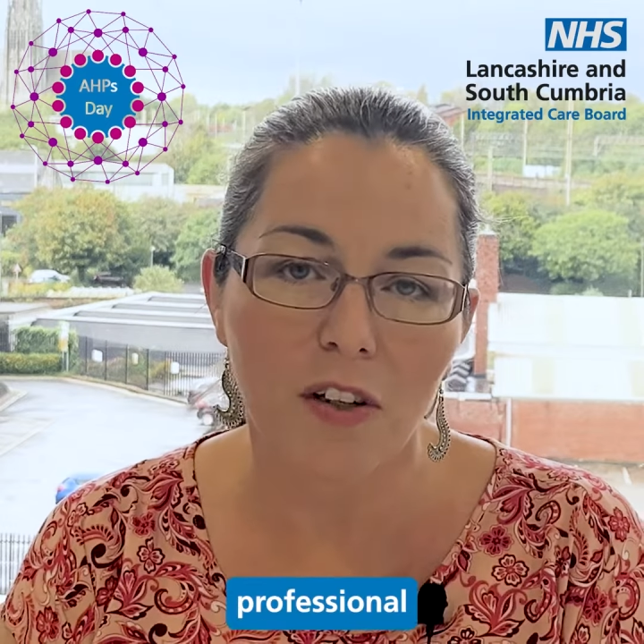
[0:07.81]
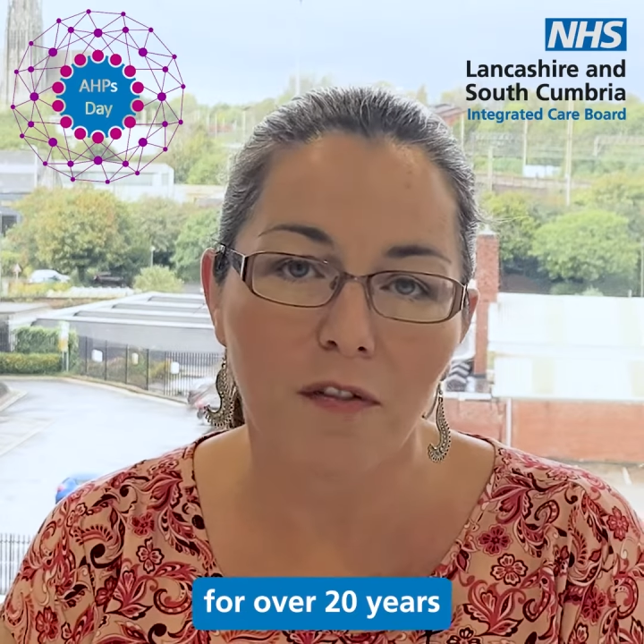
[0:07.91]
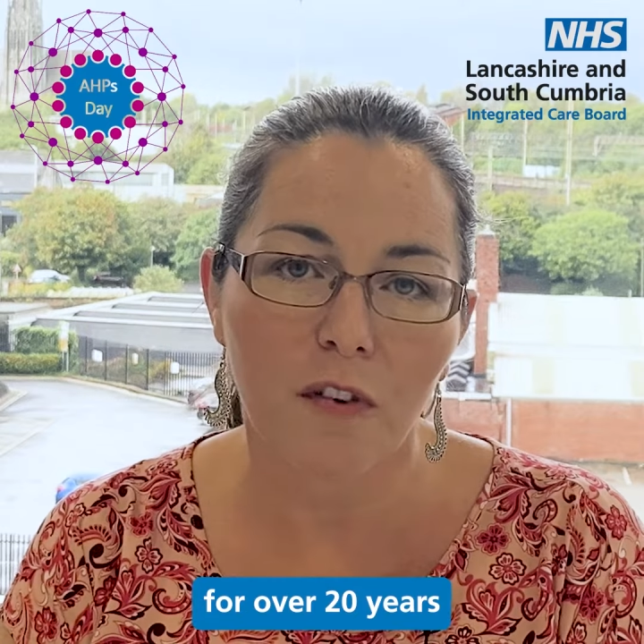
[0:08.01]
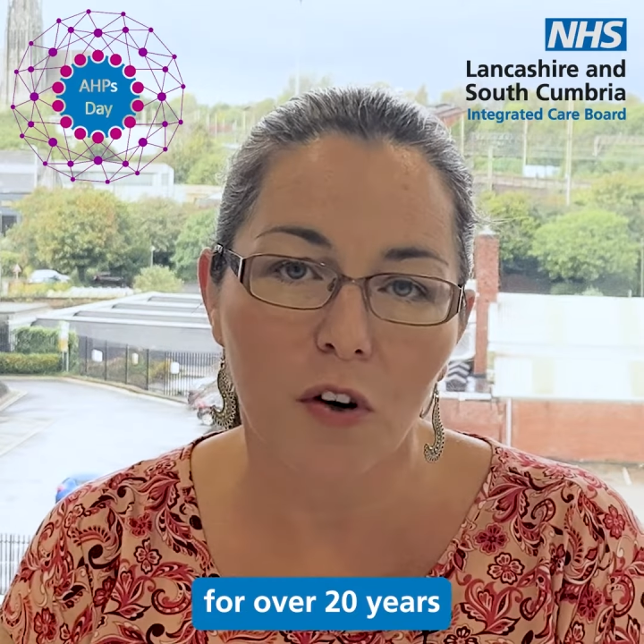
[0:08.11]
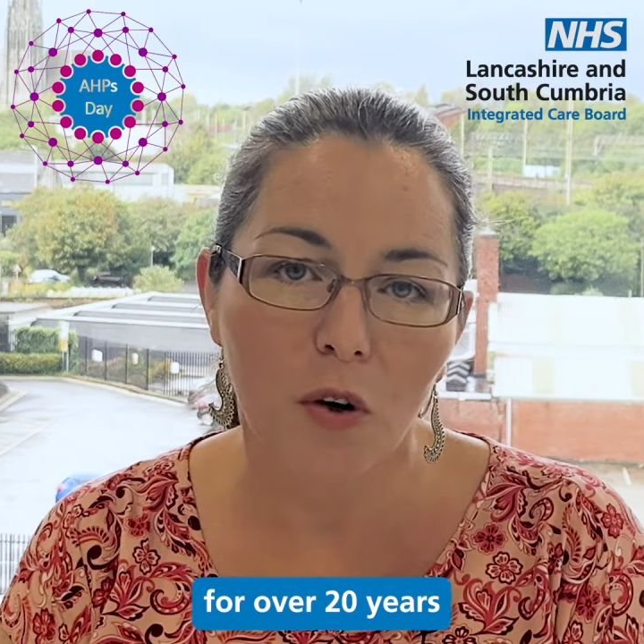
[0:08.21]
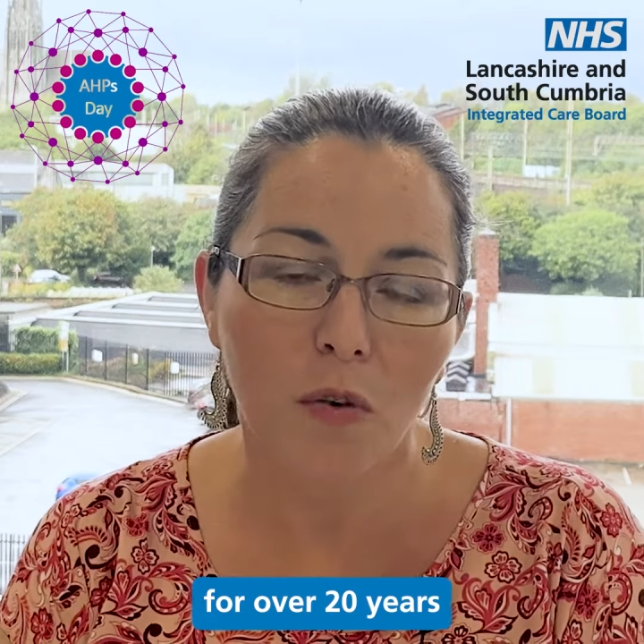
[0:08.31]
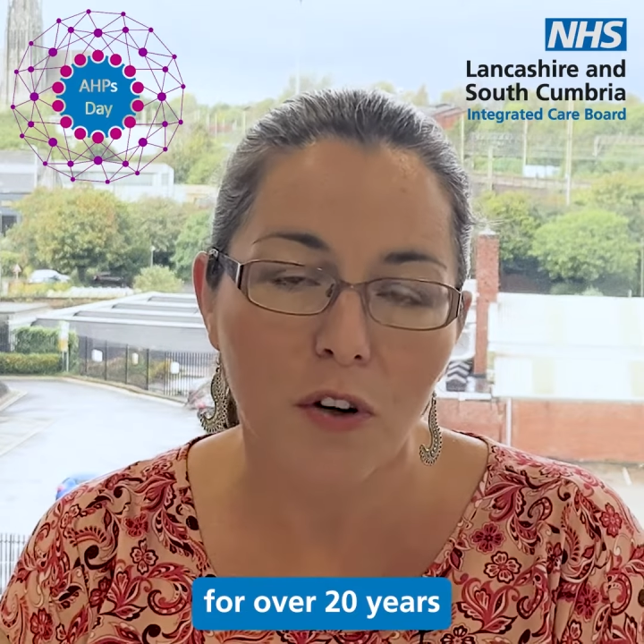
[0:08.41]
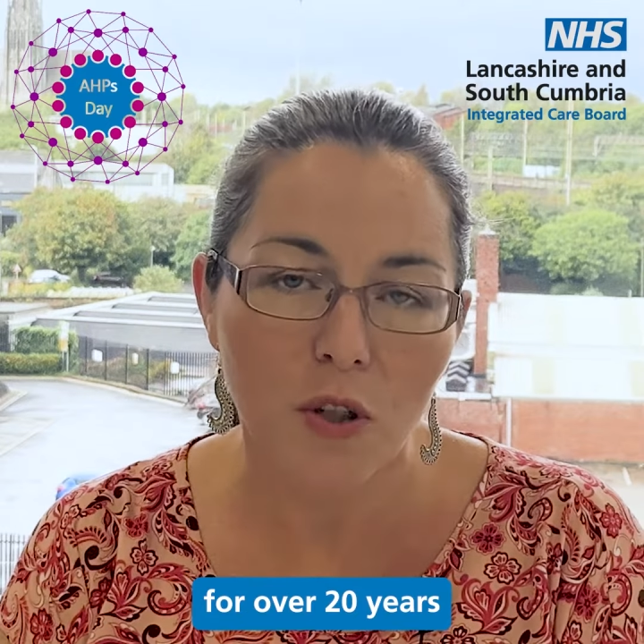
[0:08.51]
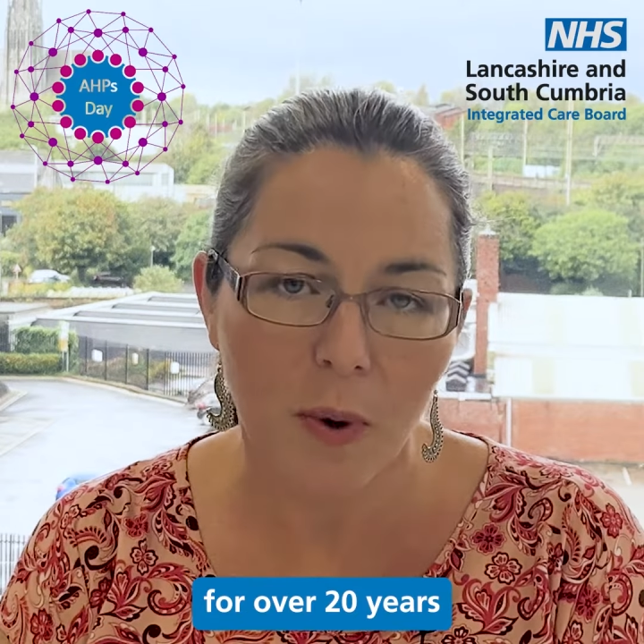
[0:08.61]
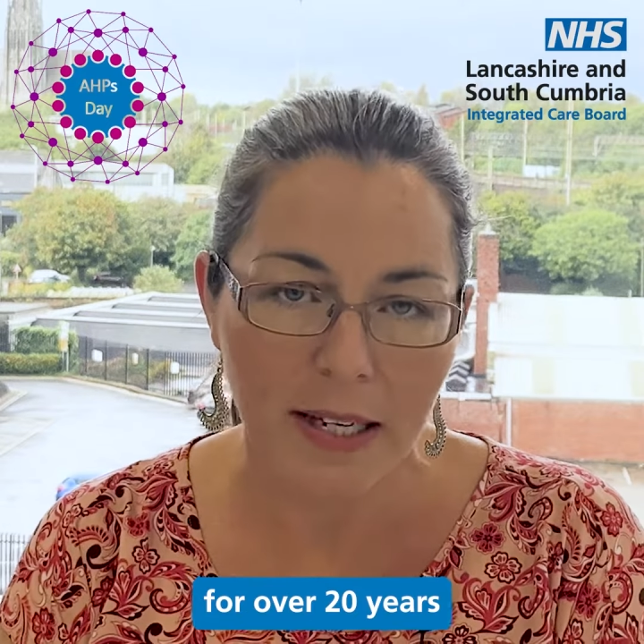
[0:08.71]
for over
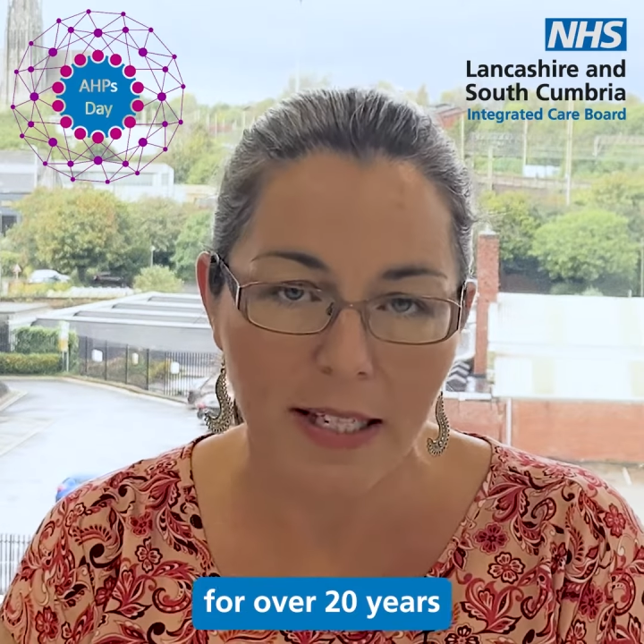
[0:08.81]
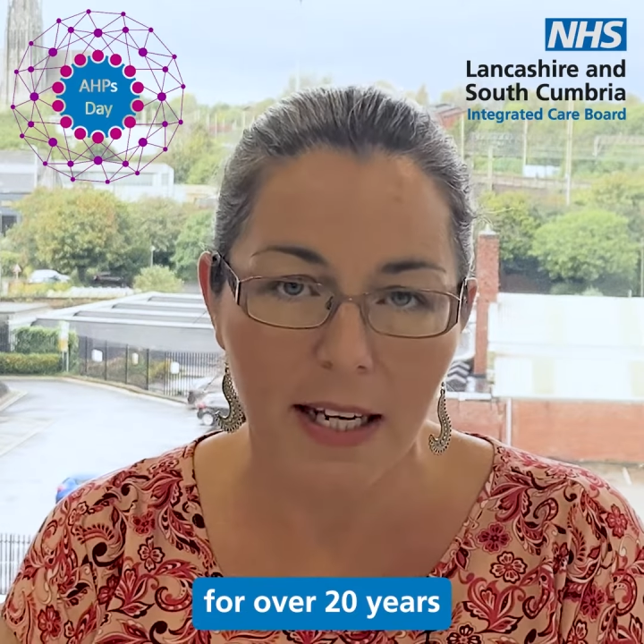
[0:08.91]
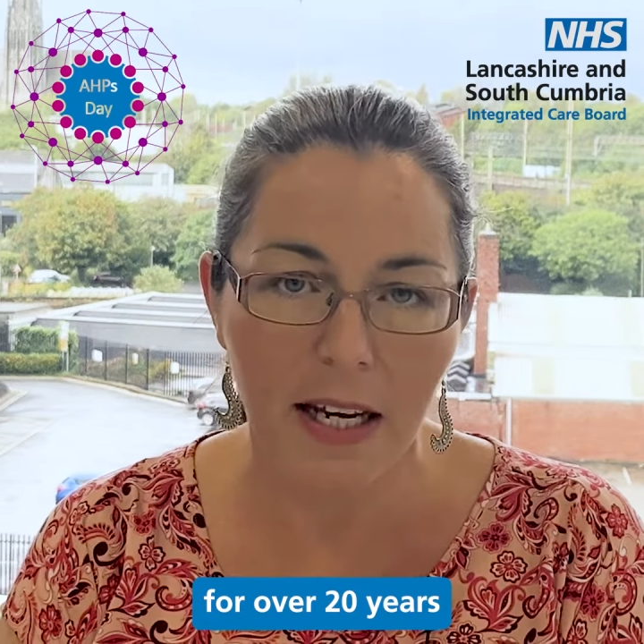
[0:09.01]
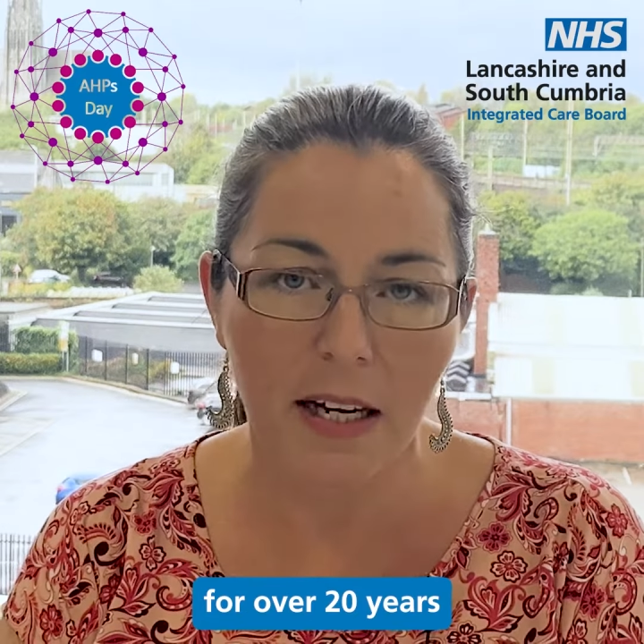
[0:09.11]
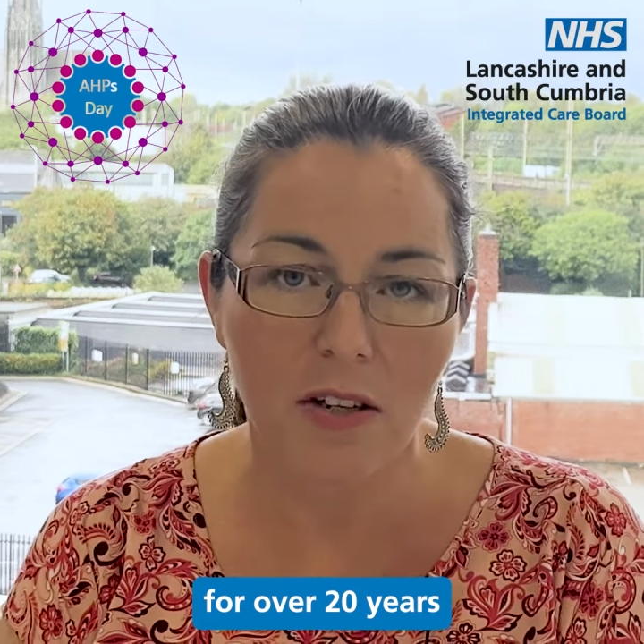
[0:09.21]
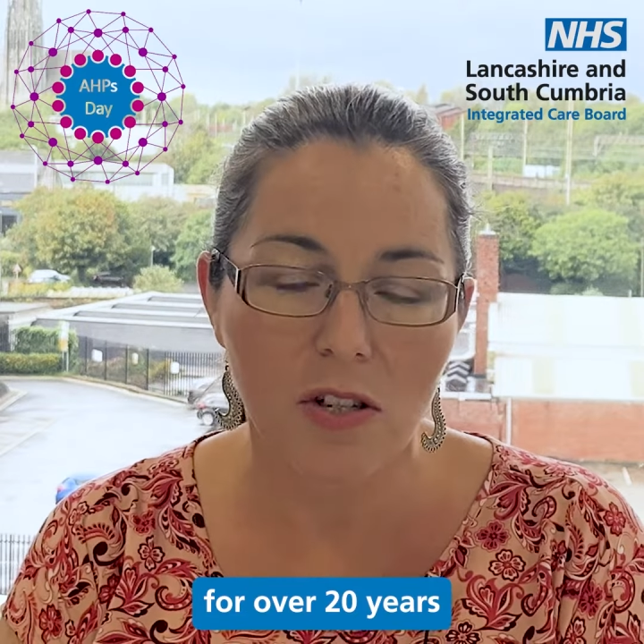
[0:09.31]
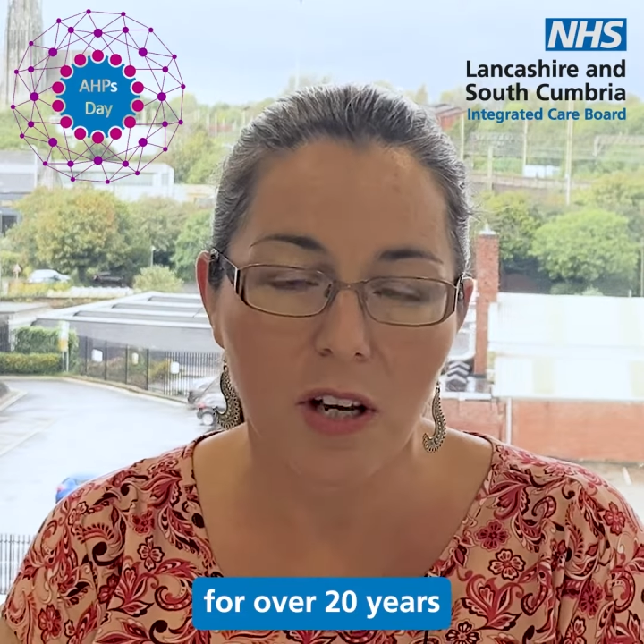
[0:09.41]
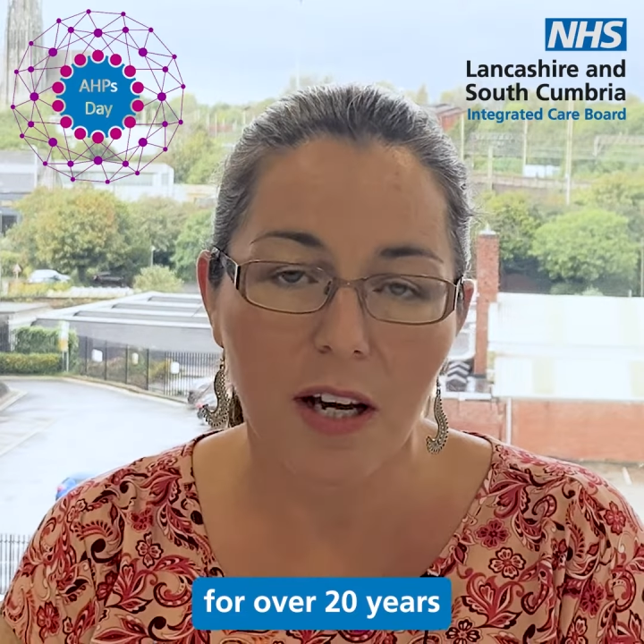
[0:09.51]
20 years